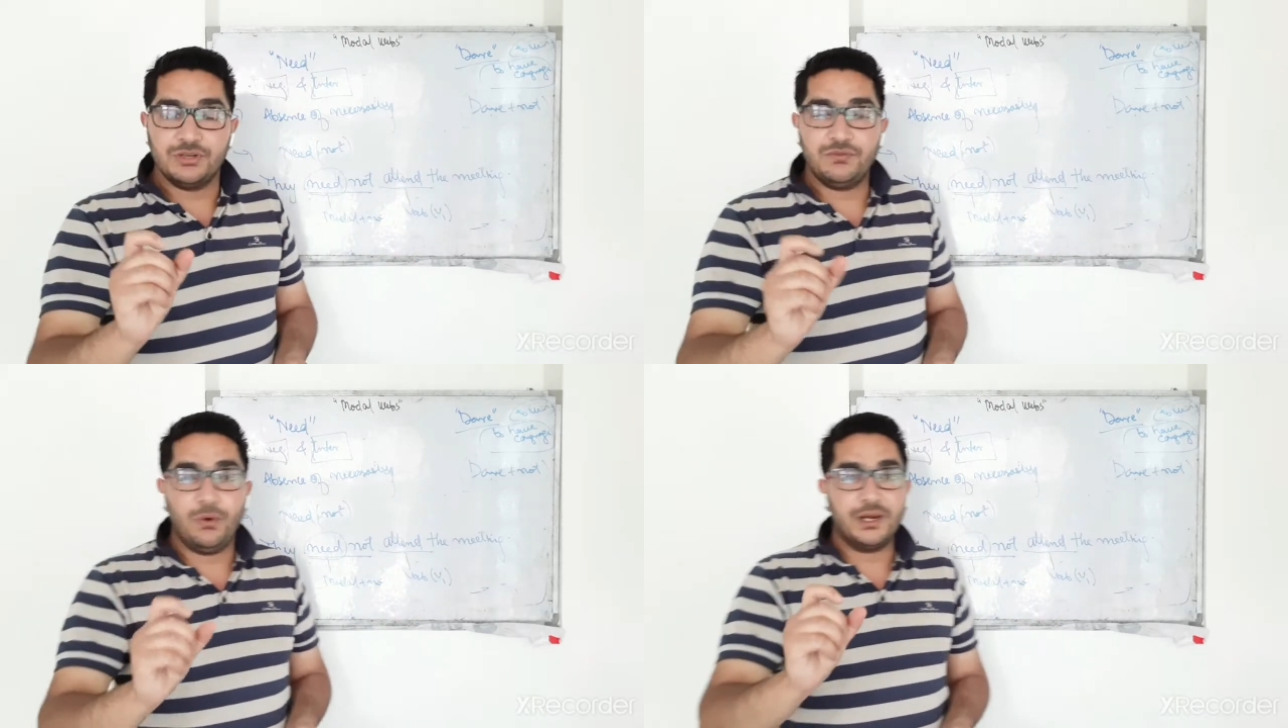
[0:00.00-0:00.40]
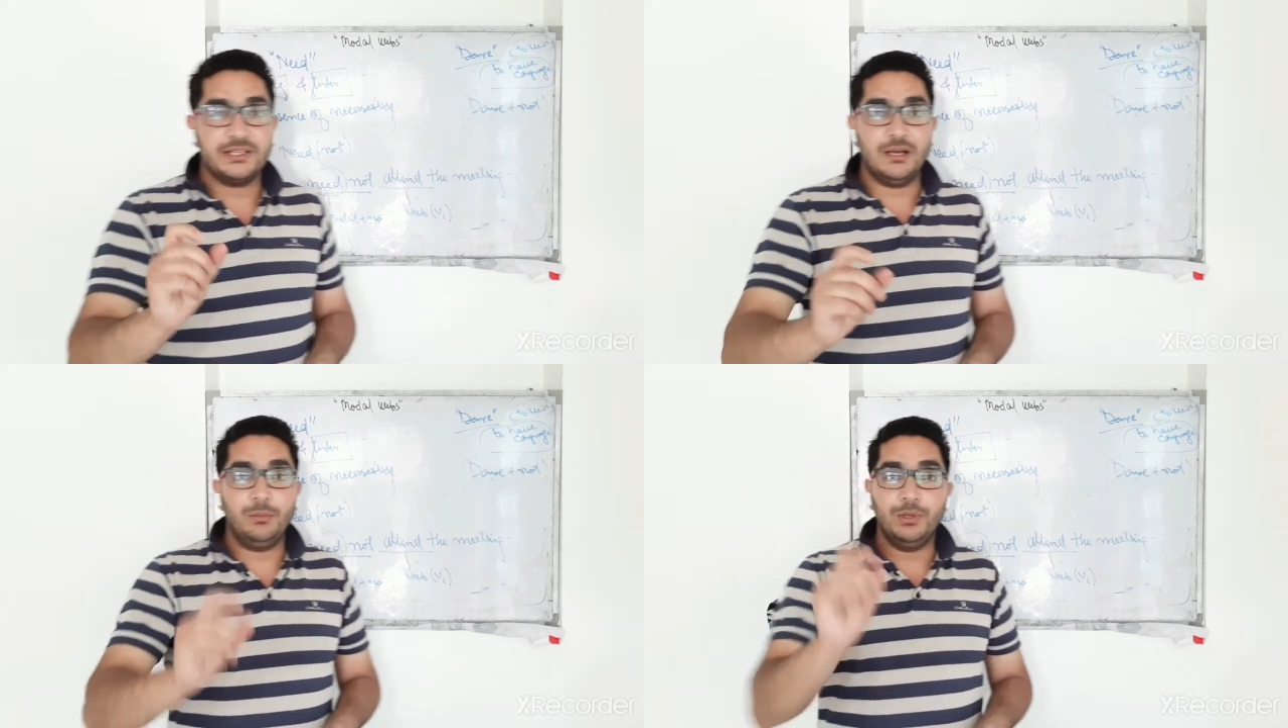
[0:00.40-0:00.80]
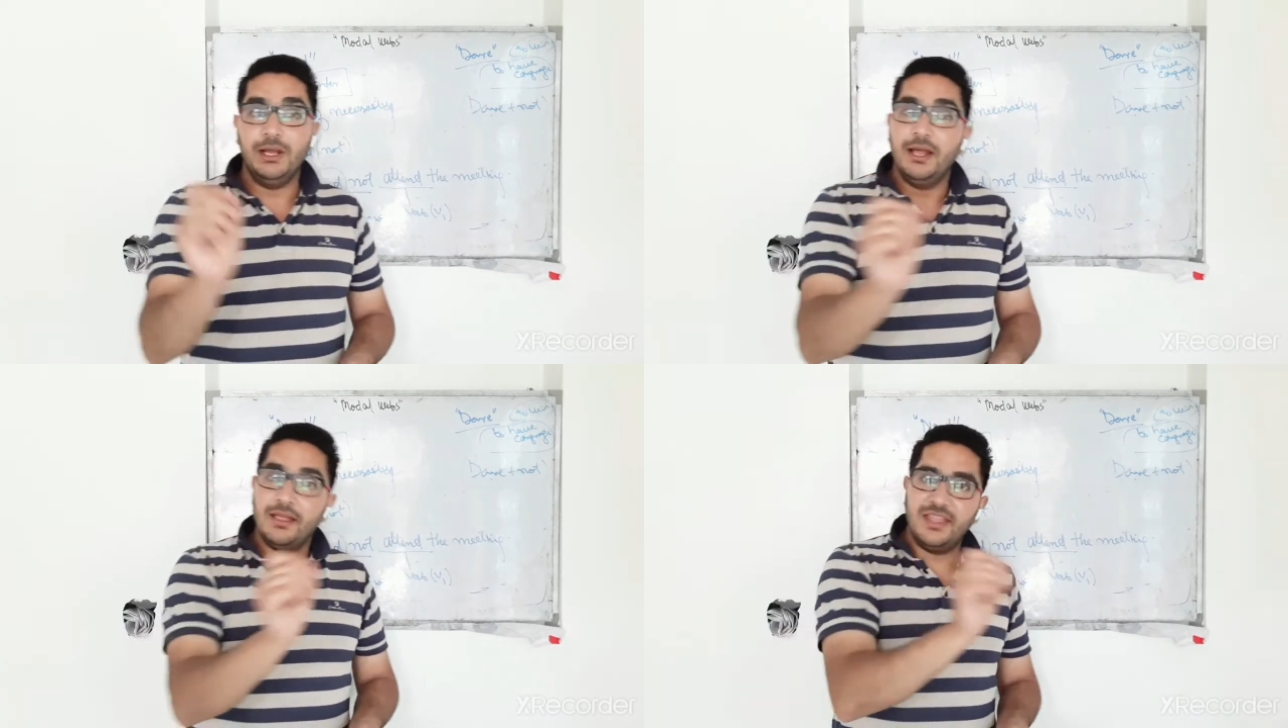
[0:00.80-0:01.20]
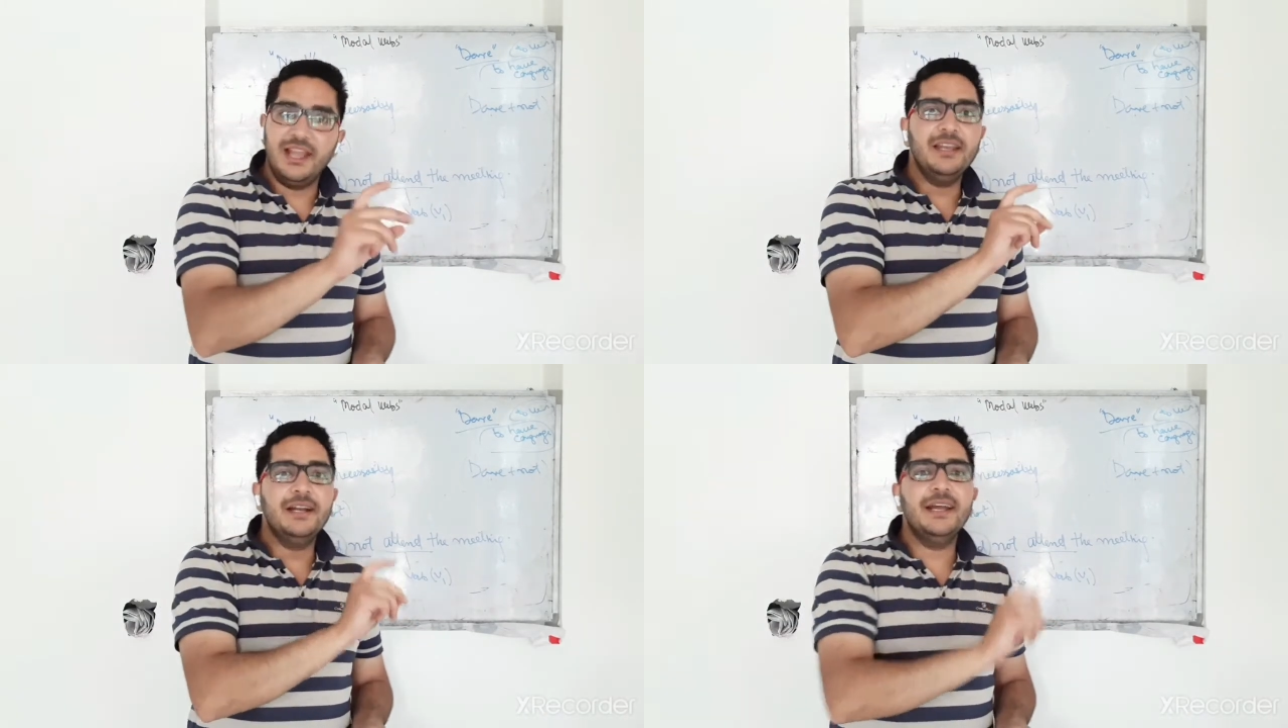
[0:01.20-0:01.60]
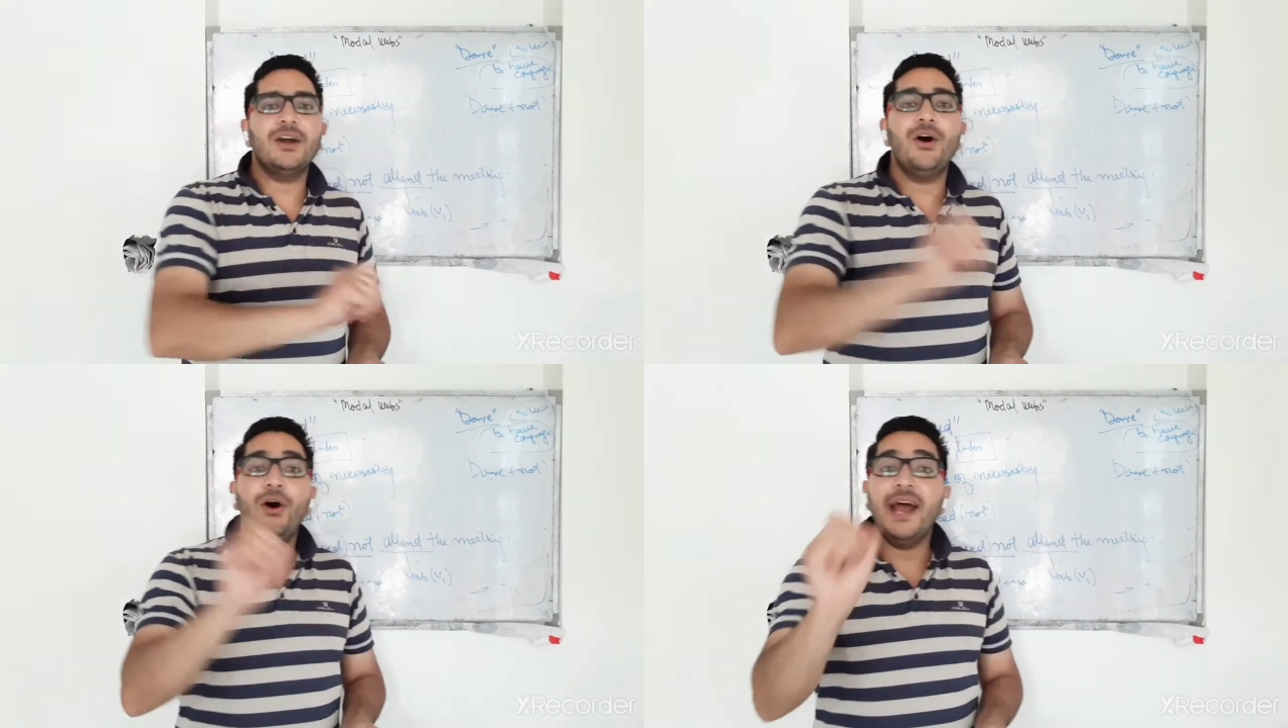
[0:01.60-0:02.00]
for example, they need a
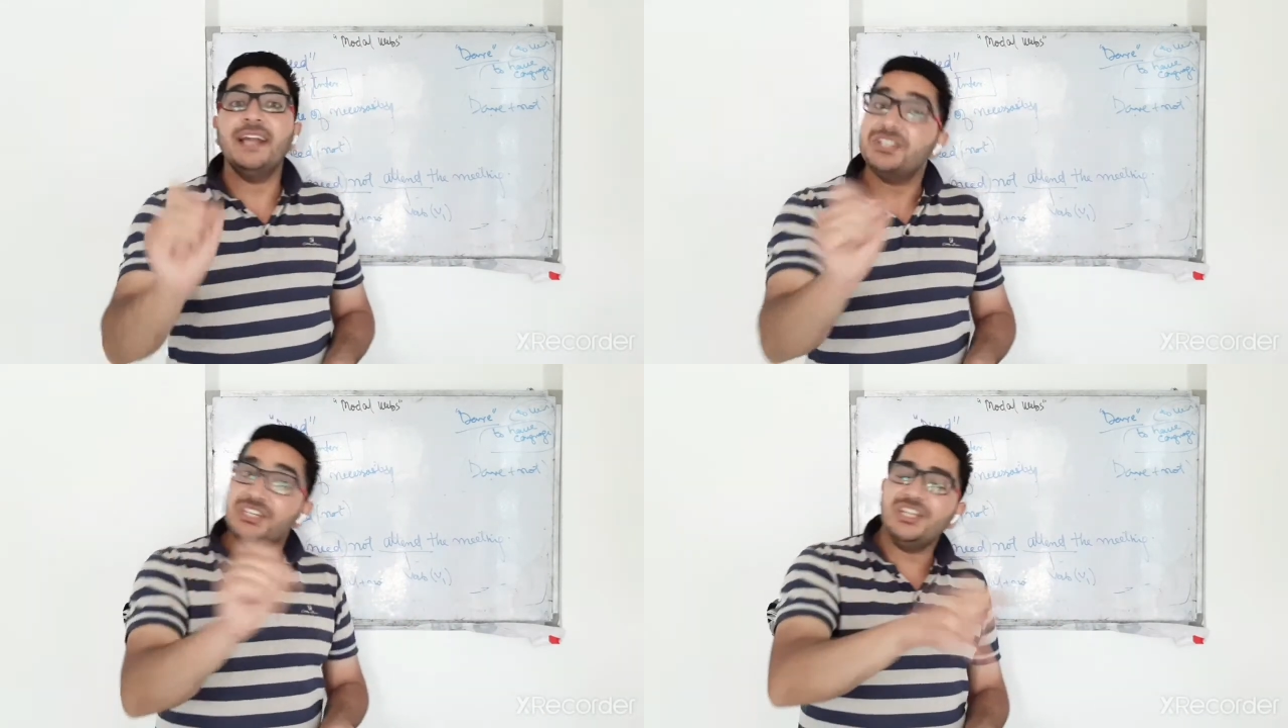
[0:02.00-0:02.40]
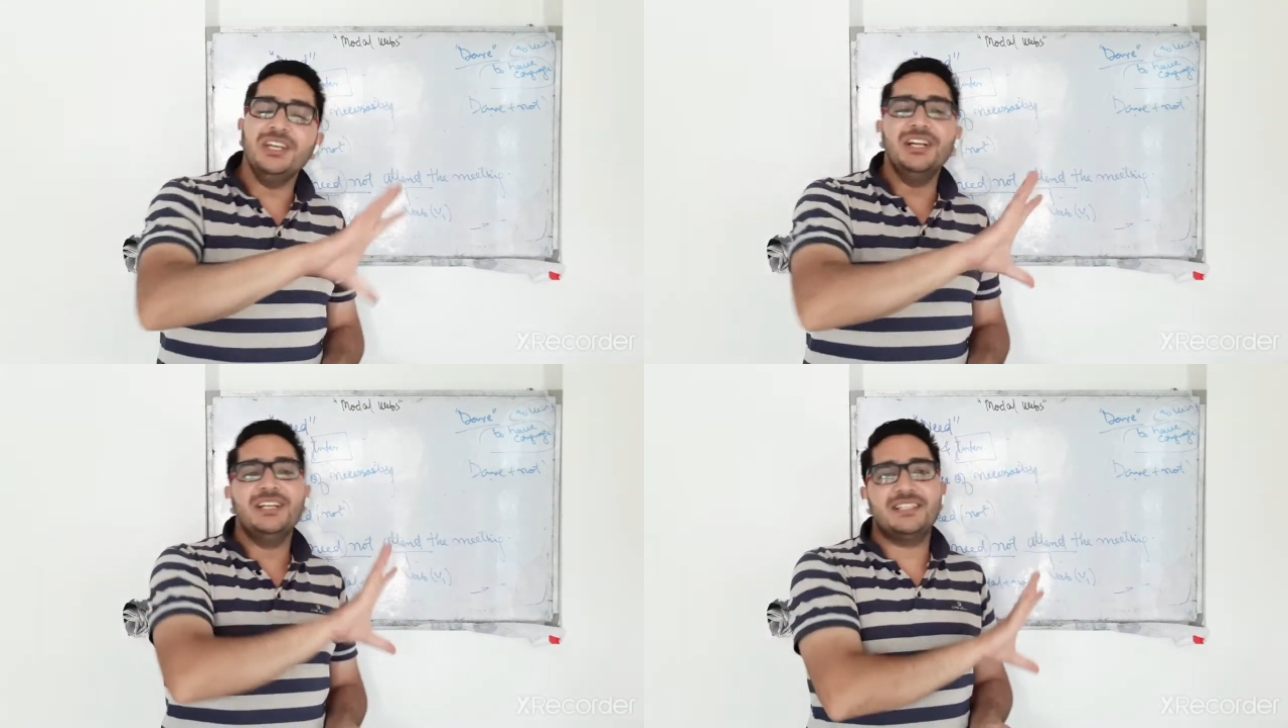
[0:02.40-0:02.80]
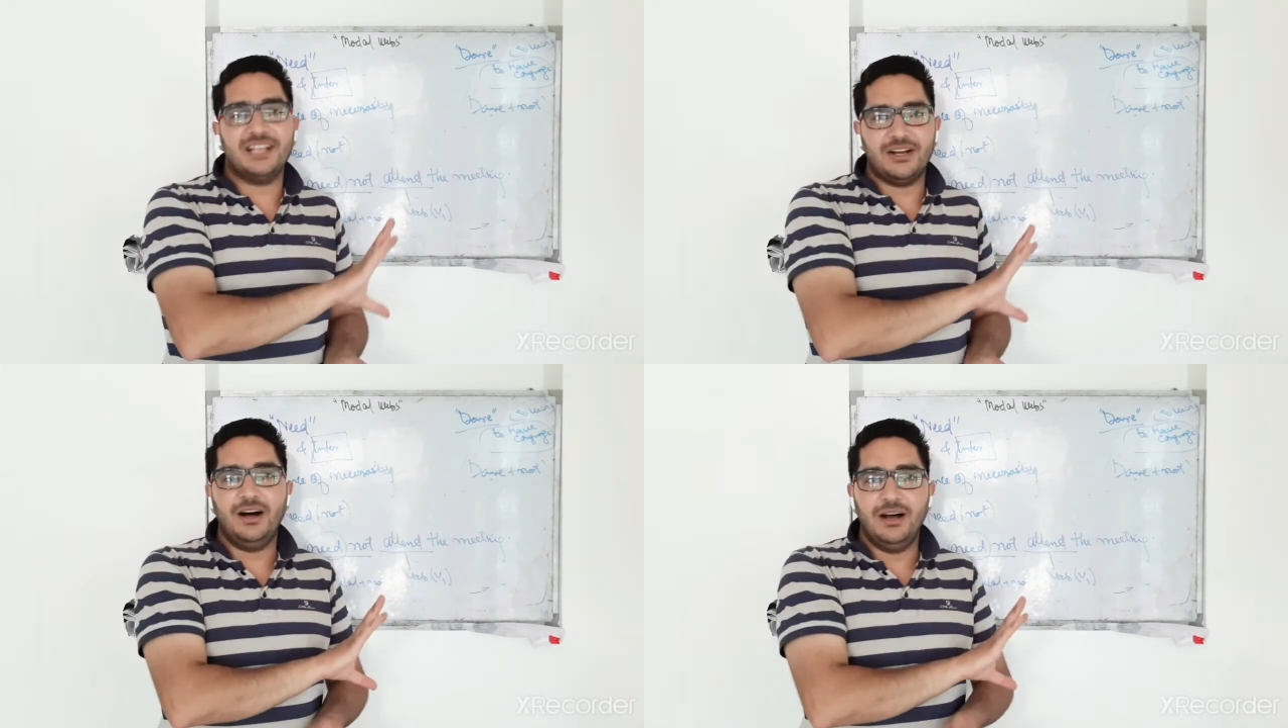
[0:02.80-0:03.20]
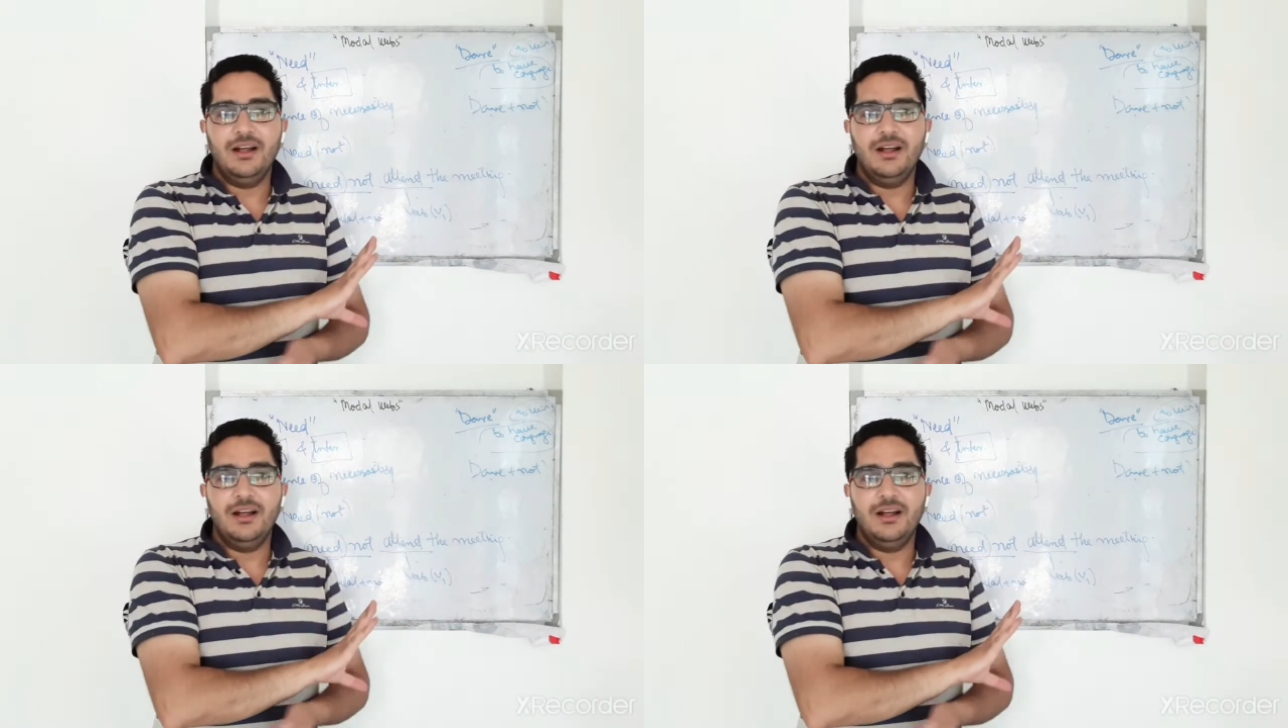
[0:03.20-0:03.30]
car and she needs a car.